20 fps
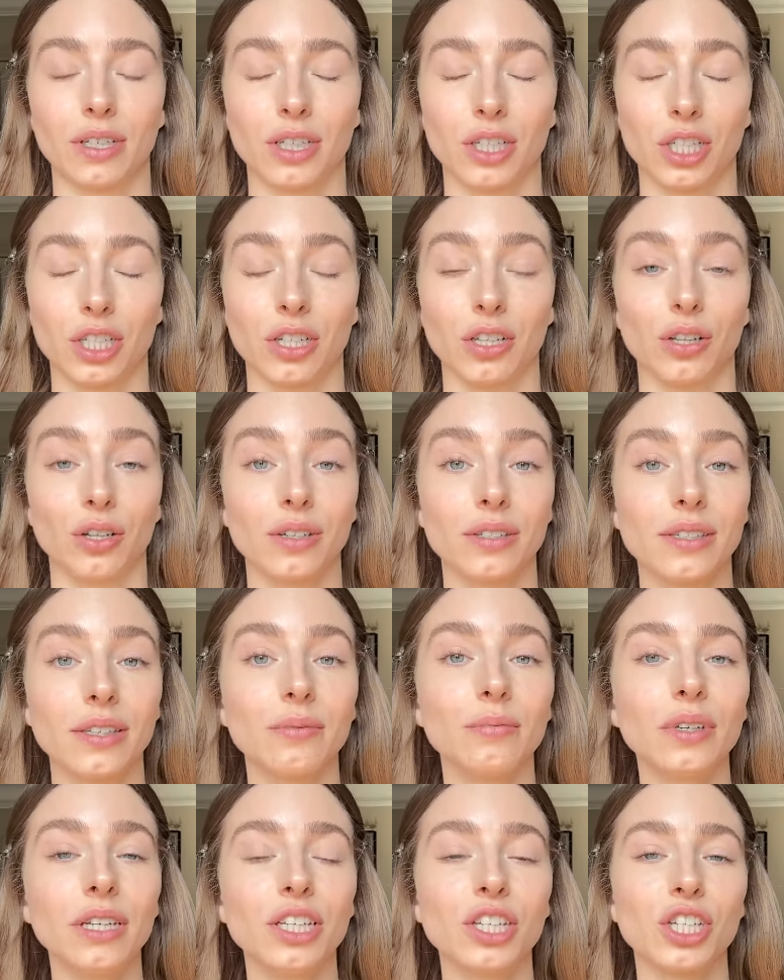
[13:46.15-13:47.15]
She looks at
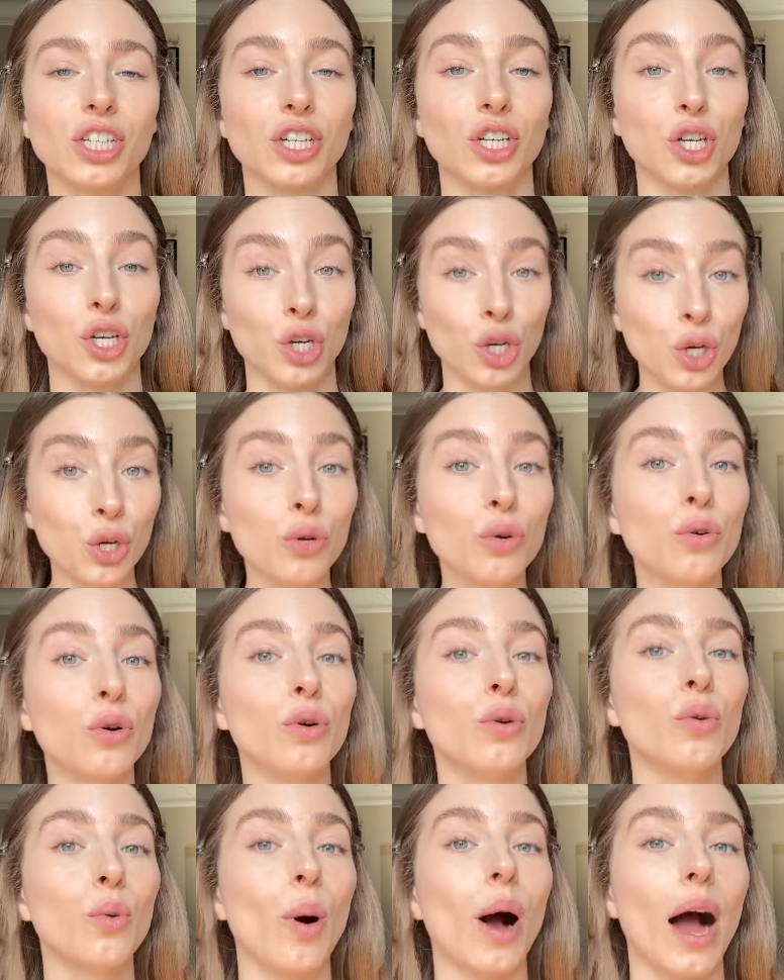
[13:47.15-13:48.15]
me, she knew
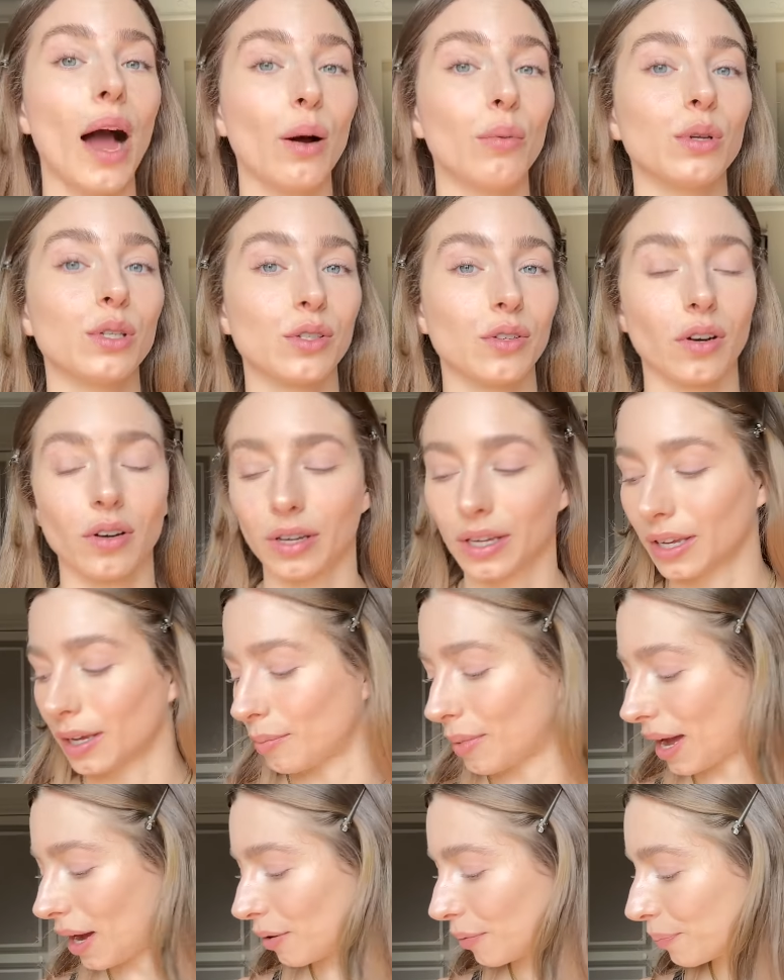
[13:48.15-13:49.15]
who I was talking
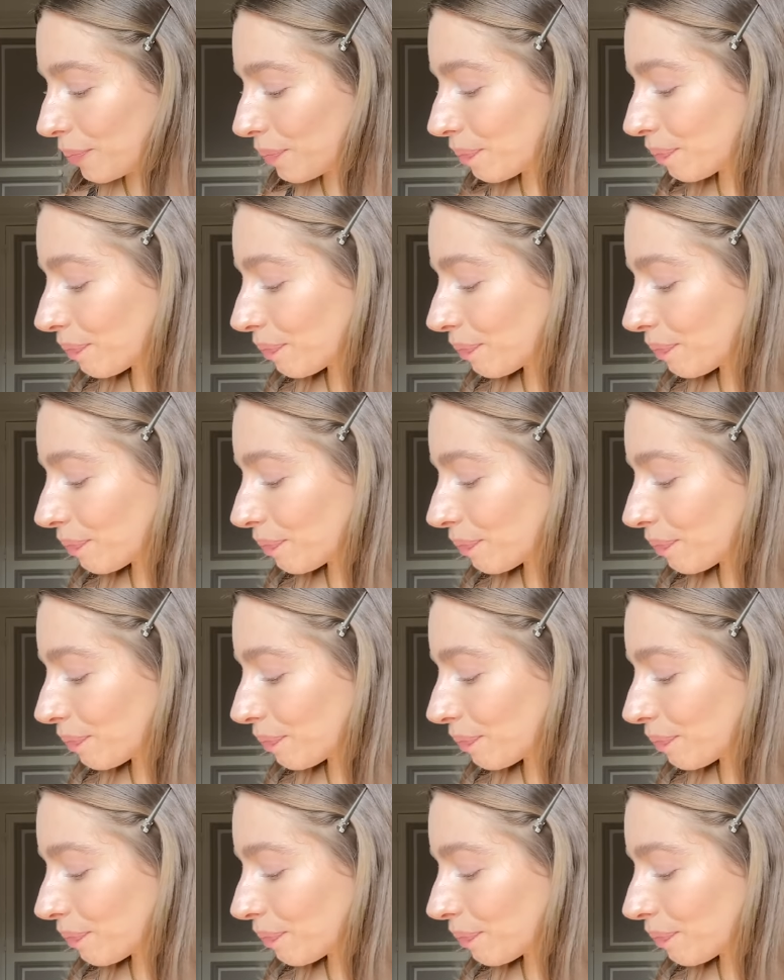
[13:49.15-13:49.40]
about.